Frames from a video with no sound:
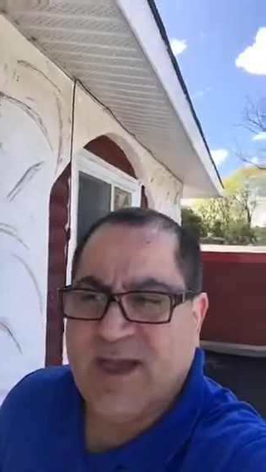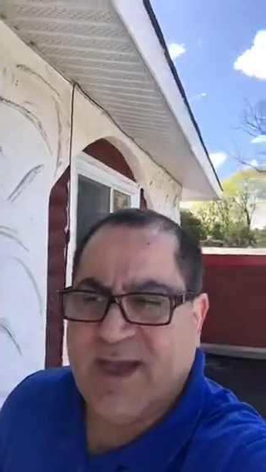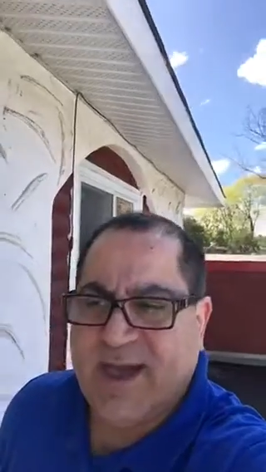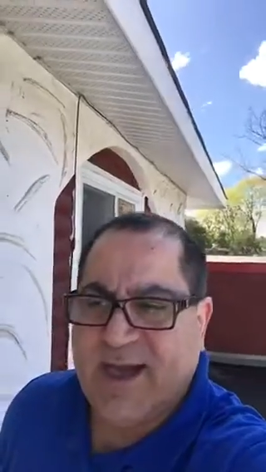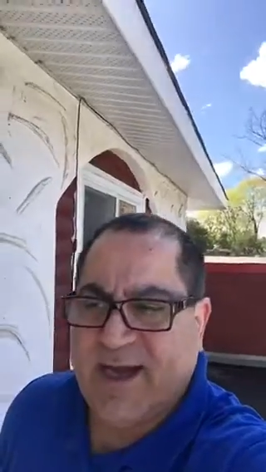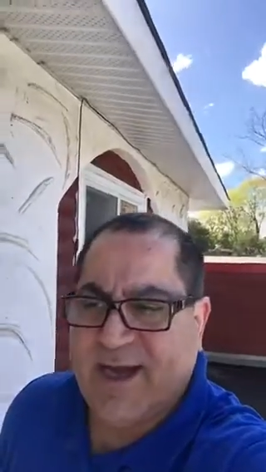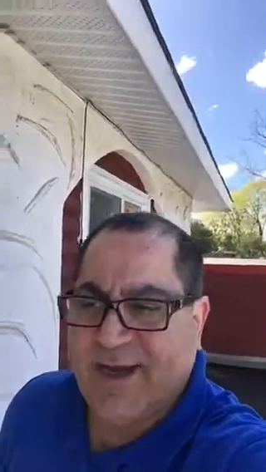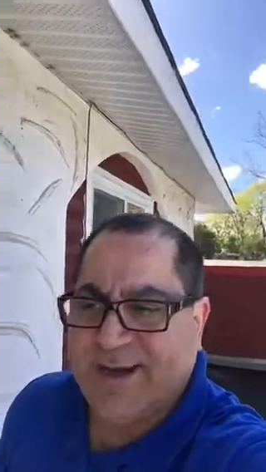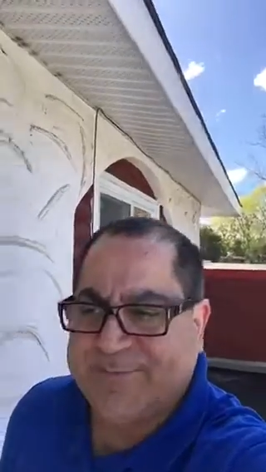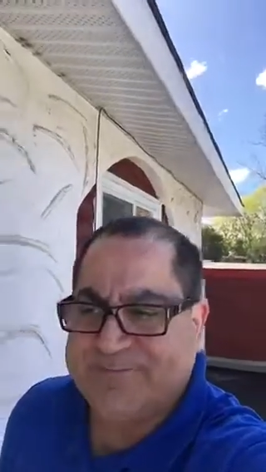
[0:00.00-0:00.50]

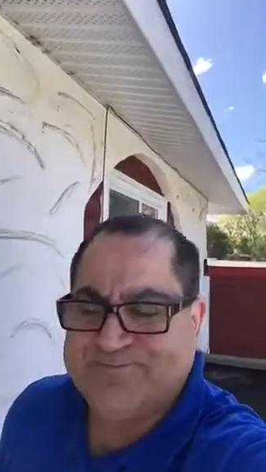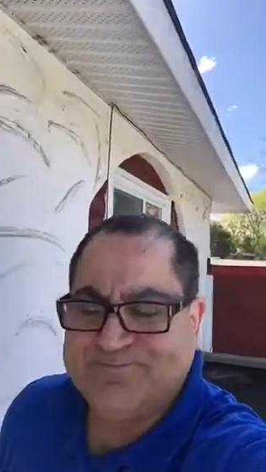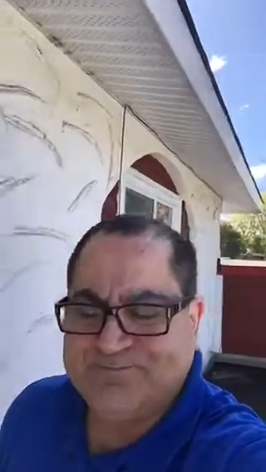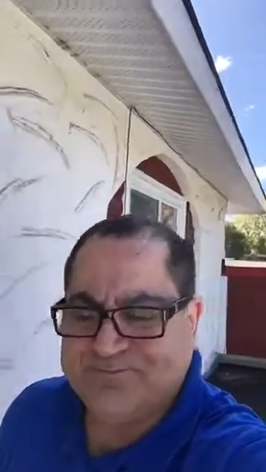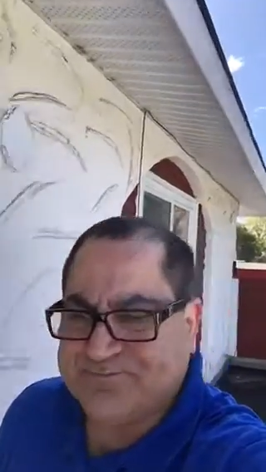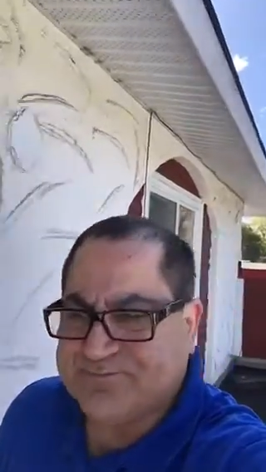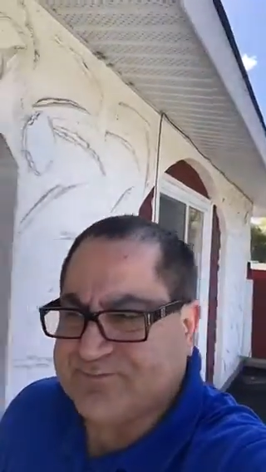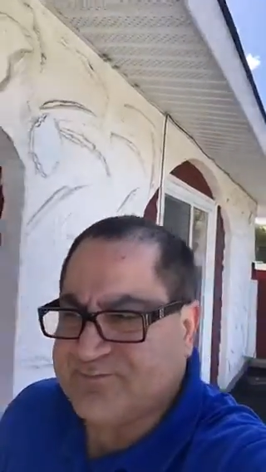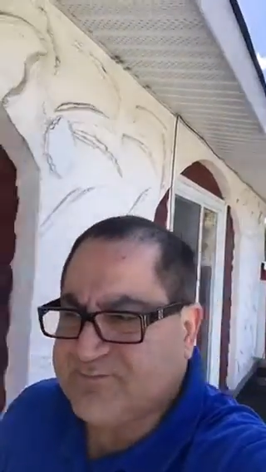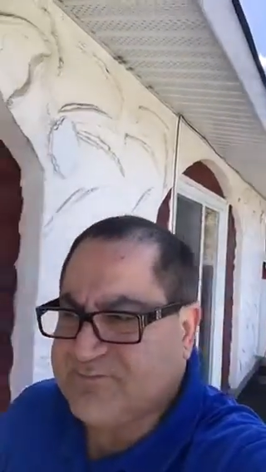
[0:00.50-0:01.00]

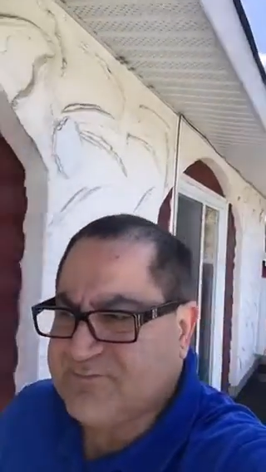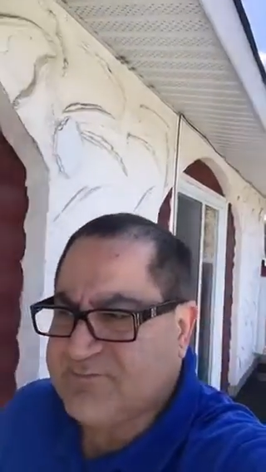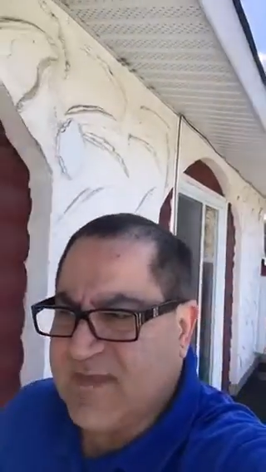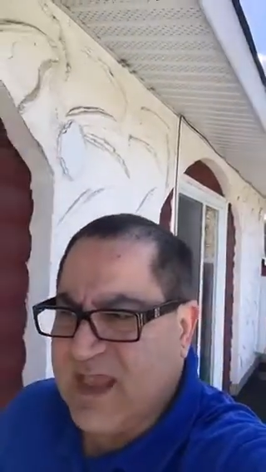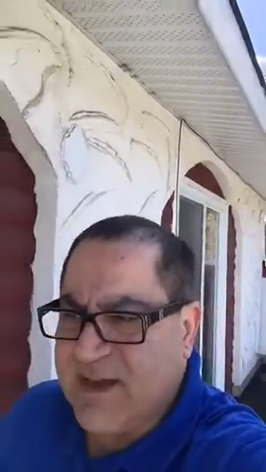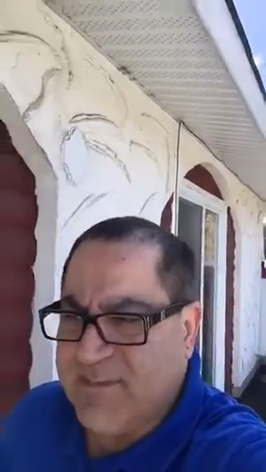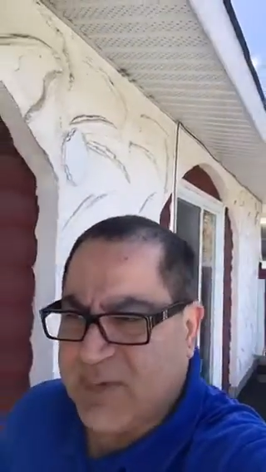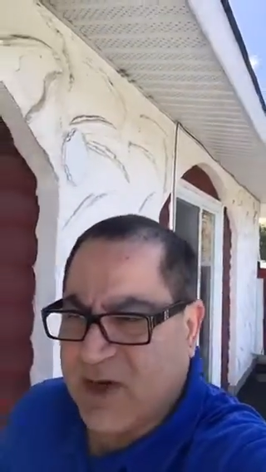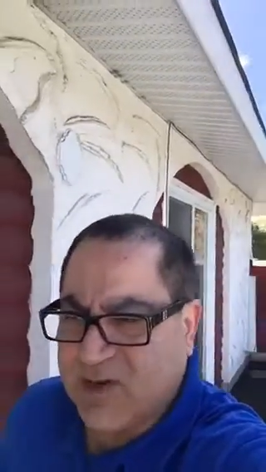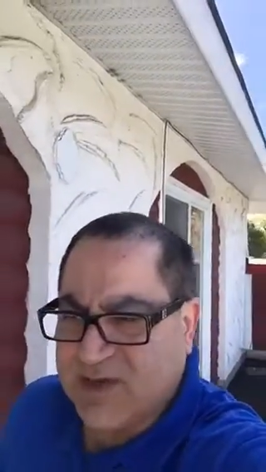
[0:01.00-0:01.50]

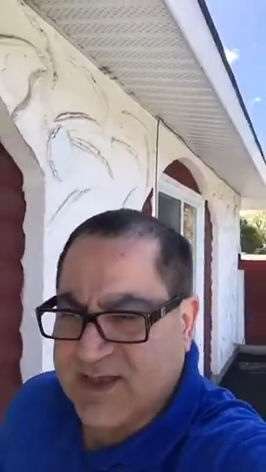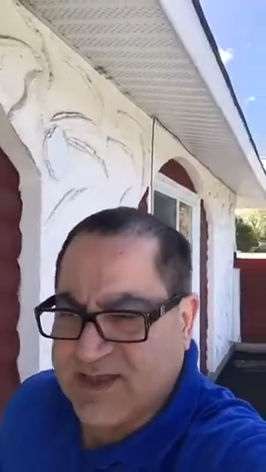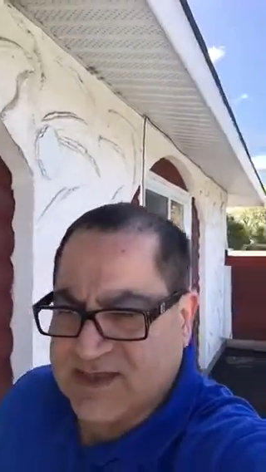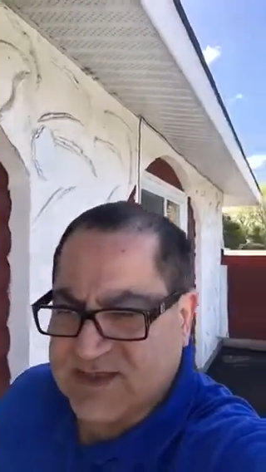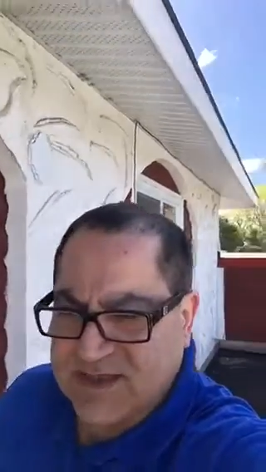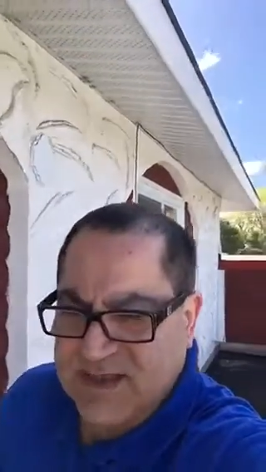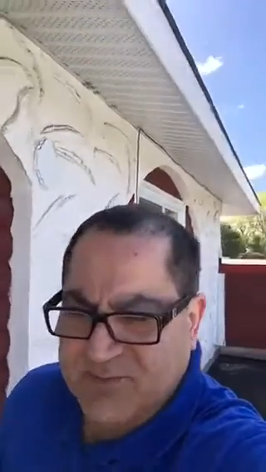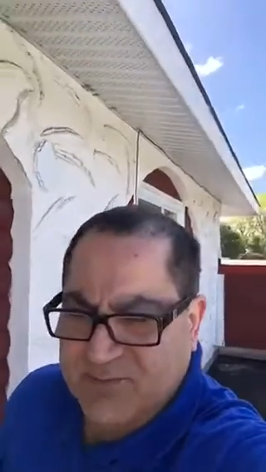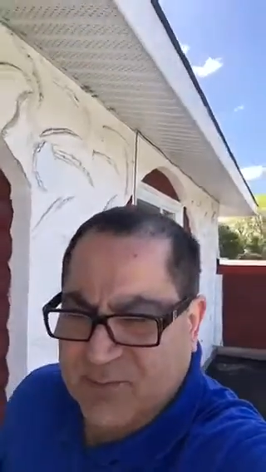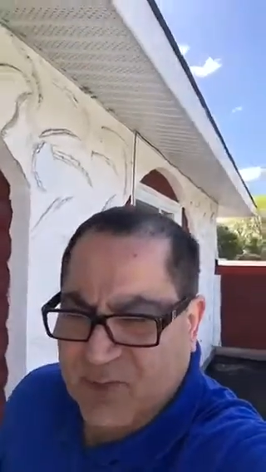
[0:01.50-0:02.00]
about
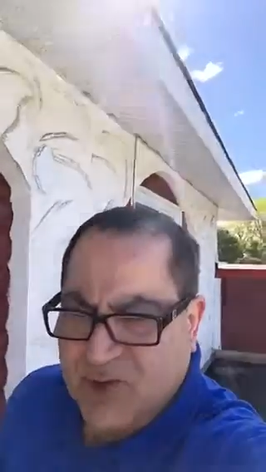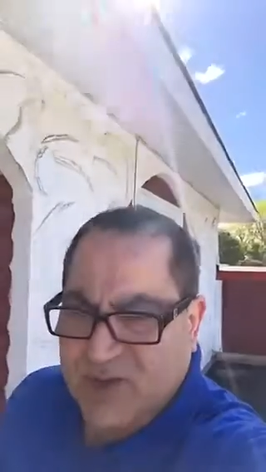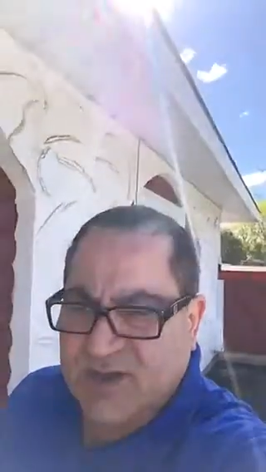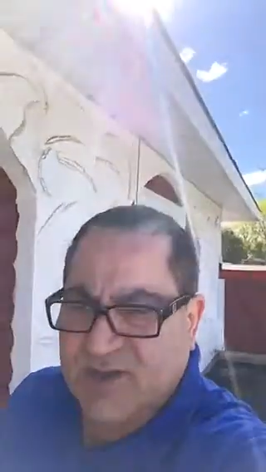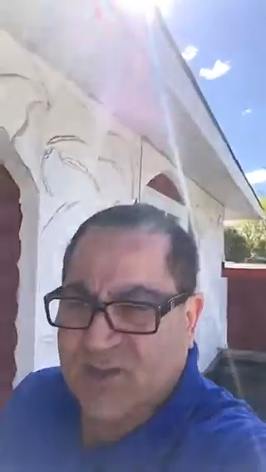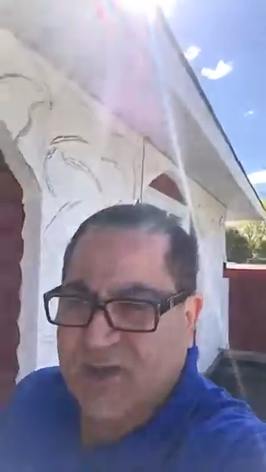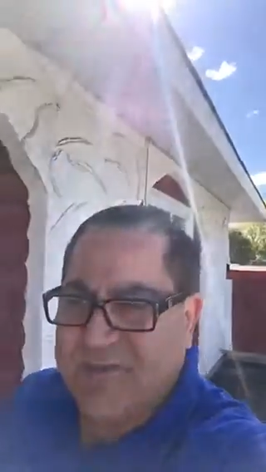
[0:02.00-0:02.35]
this important